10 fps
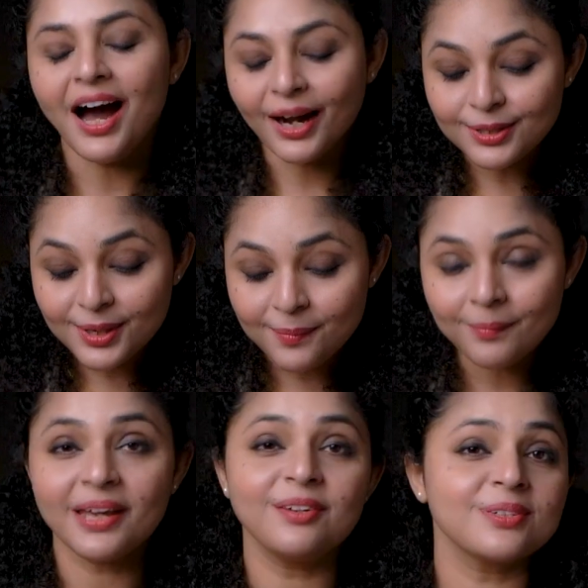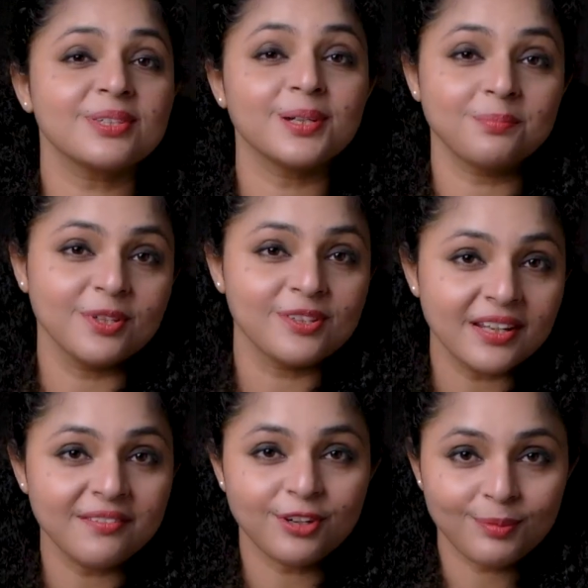under manuscript
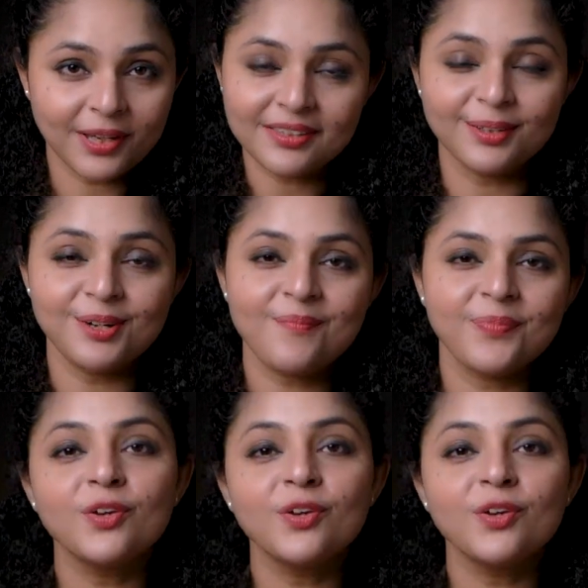delivery method,